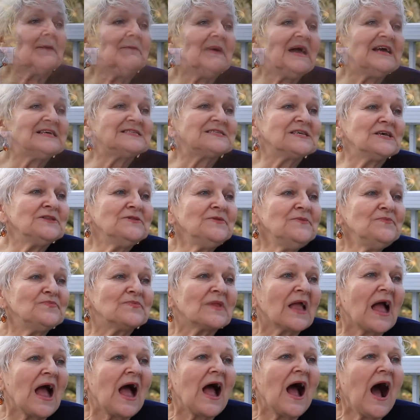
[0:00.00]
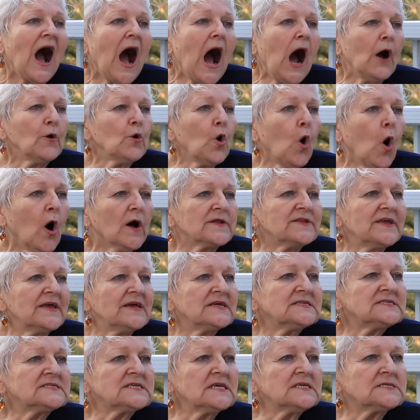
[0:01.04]
Mason, our
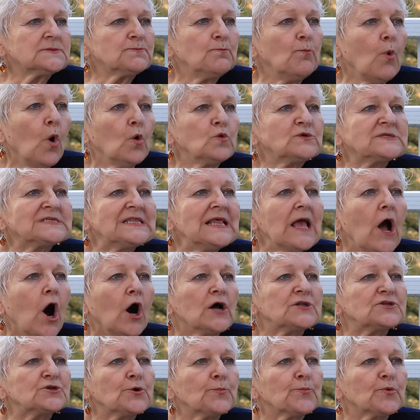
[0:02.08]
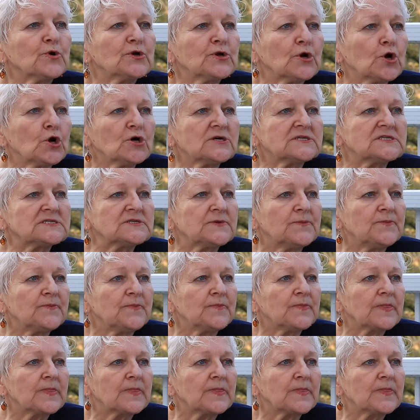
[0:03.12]
audience is mostly entrepreneurs,